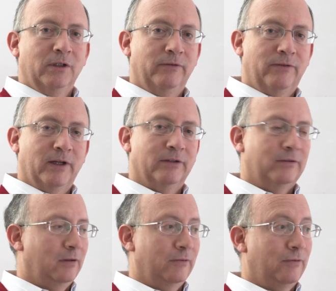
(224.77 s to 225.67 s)
If
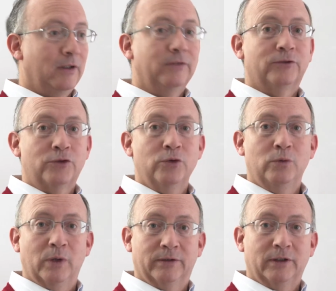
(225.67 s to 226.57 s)
it is
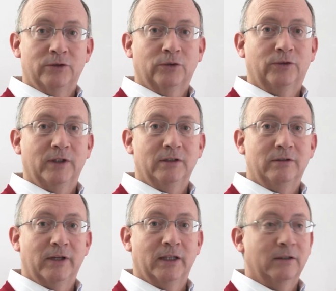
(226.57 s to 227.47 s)
true, as I just
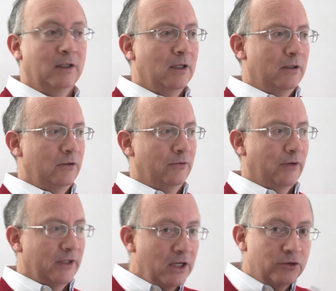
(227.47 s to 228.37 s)
said, that the
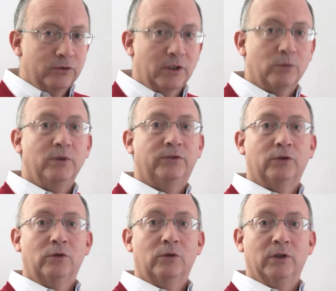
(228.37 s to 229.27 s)
variation that we
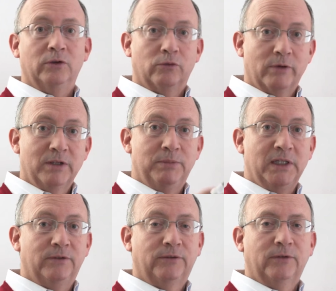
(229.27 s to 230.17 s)
saw in the red
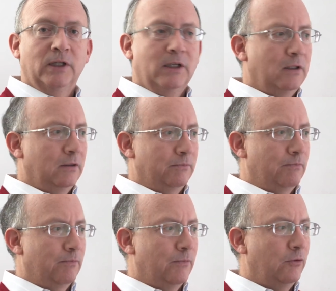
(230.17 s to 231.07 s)
beats
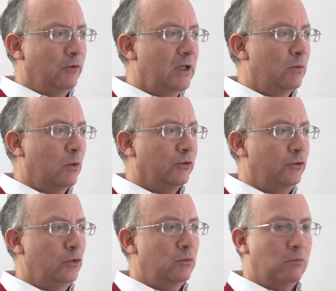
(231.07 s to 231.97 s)
really was
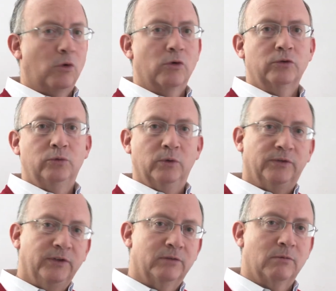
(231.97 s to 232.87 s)
due more to a
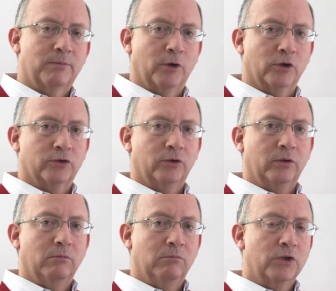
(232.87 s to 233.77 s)
system of
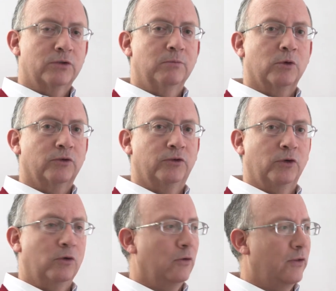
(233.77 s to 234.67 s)
production, much more
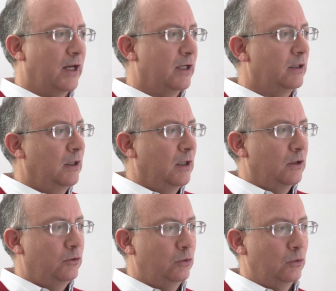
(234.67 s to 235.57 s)
so than
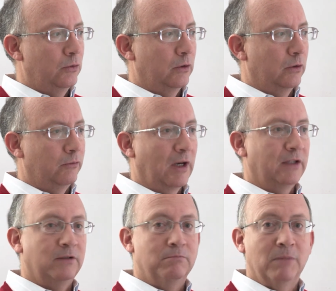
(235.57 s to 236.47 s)
to the
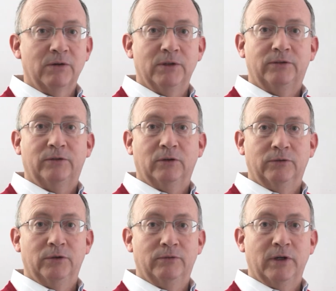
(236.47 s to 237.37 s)
relative merits
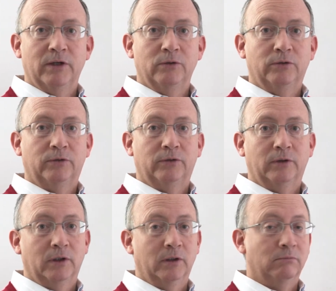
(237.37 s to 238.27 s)
of the various
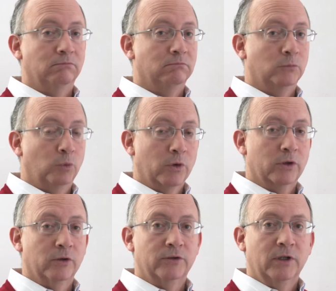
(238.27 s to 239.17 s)

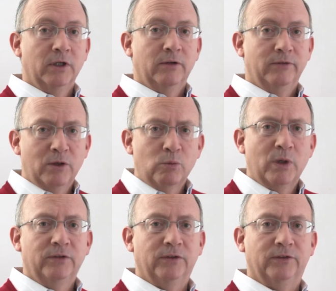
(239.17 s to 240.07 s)
workers, then what is a